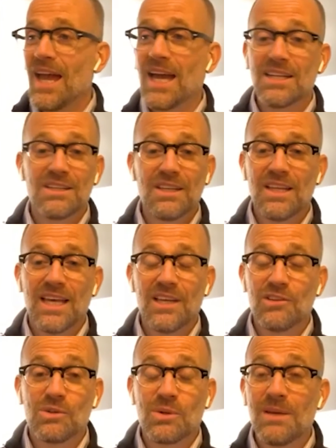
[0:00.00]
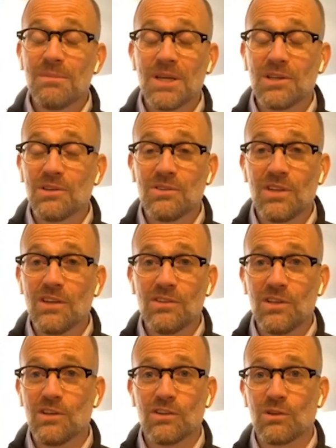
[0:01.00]
And it's great because
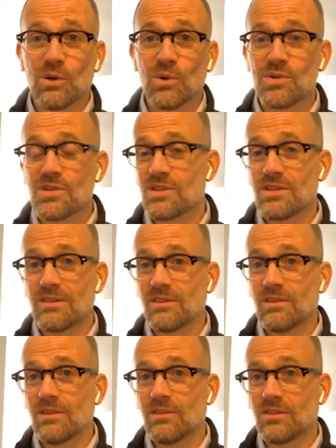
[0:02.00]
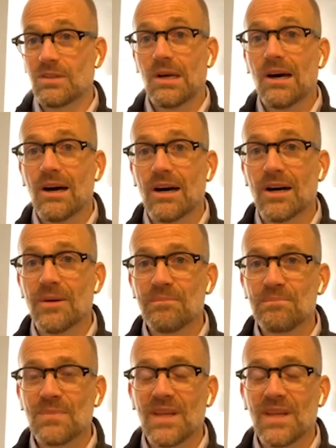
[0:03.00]
Disney just launched Star,